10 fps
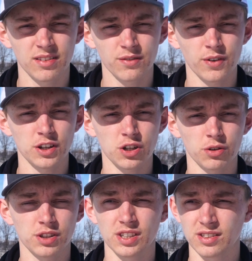finish
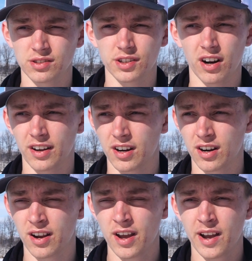out the season strong
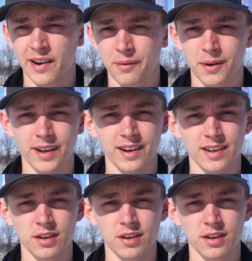here. We're getting